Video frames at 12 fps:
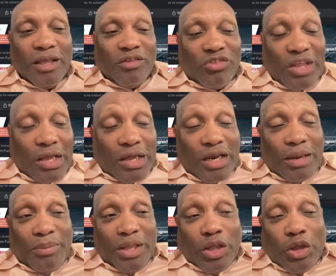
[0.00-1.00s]
they're going to
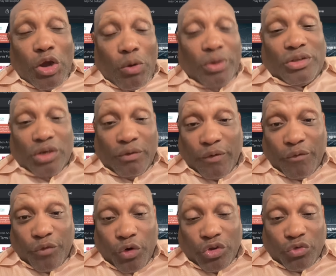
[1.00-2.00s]
be going to the
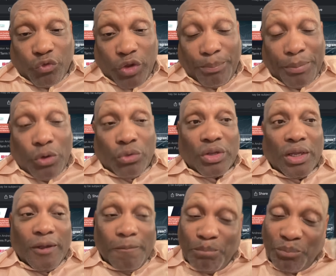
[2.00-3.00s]
reverse repos
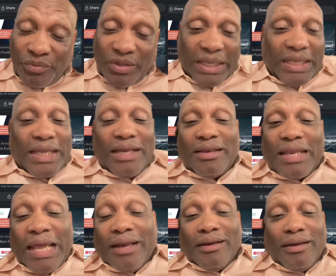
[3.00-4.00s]
to get
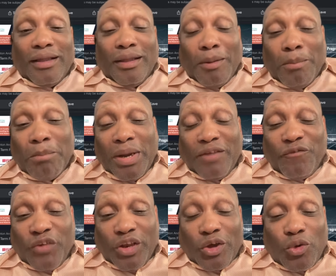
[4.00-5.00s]
that money
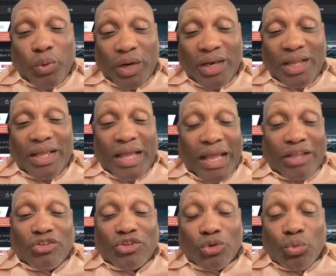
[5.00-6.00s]
for liquidity. And
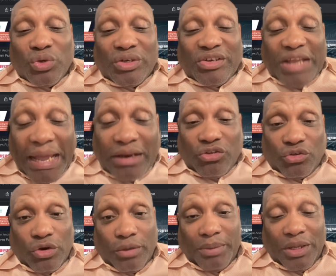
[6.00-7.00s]
soon that is
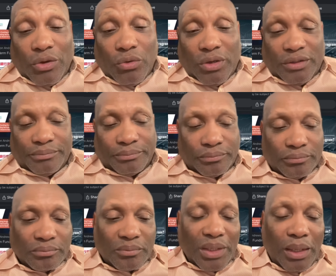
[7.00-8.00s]
going to be gone.
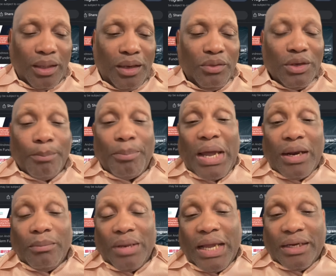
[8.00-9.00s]
The
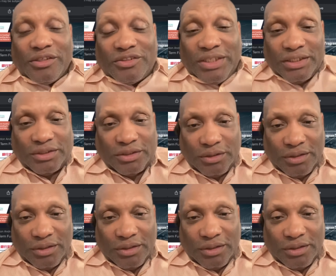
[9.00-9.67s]
bottom line is this